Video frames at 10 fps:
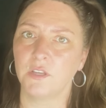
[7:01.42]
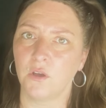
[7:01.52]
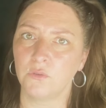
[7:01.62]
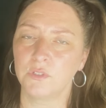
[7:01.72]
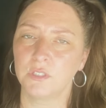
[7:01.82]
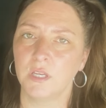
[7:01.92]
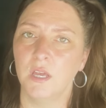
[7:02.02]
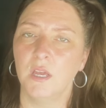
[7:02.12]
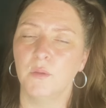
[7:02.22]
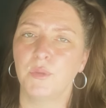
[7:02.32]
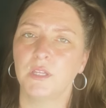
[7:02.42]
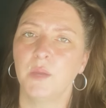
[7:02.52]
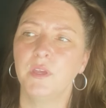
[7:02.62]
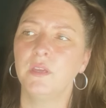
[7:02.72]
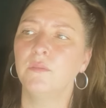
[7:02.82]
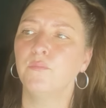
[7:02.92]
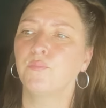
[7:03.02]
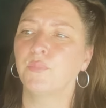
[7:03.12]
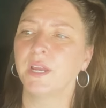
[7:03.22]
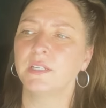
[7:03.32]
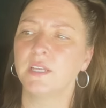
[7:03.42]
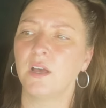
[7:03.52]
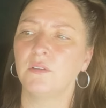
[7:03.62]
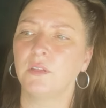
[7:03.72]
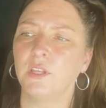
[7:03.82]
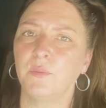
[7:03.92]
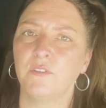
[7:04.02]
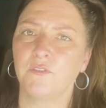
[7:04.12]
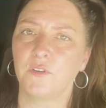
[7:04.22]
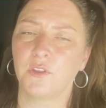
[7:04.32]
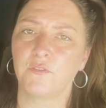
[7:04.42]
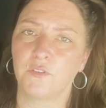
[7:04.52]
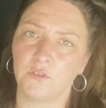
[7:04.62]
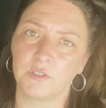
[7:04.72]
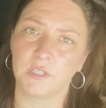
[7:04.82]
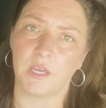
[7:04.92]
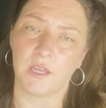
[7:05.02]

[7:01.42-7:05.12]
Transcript: Host, but let me break it down a little bit further for those that